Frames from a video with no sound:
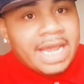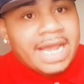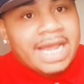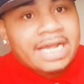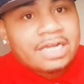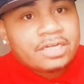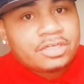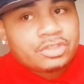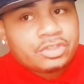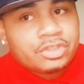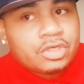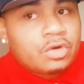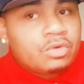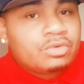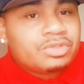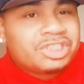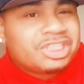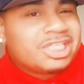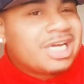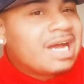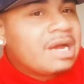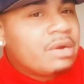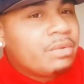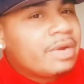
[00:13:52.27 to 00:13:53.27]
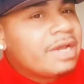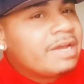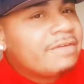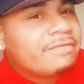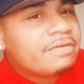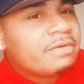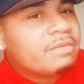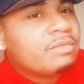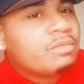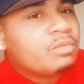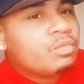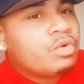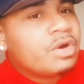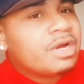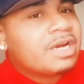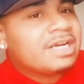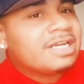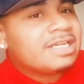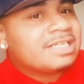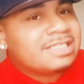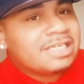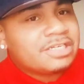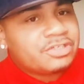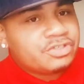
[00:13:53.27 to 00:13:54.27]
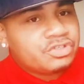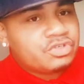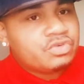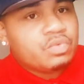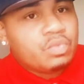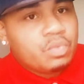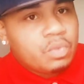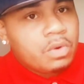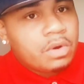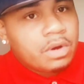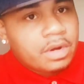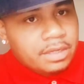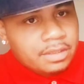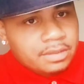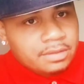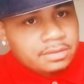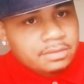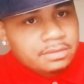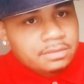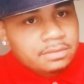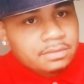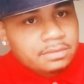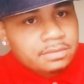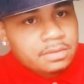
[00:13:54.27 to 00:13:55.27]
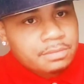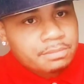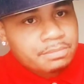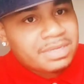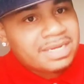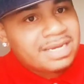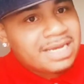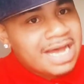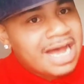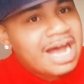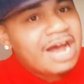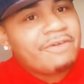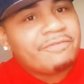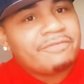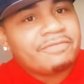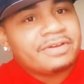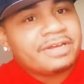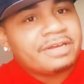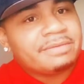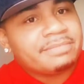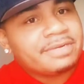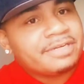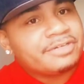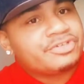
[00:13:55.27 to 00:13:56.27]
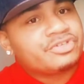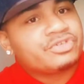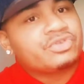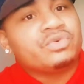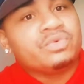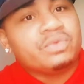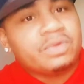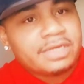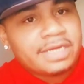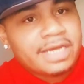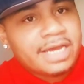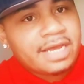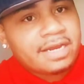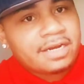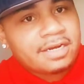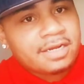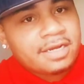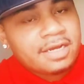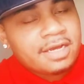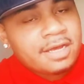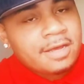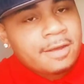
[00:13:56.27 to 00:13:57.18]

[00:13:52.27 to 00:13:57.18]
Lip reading: And don't shy away from what it is that you want. Be confident and be true in that.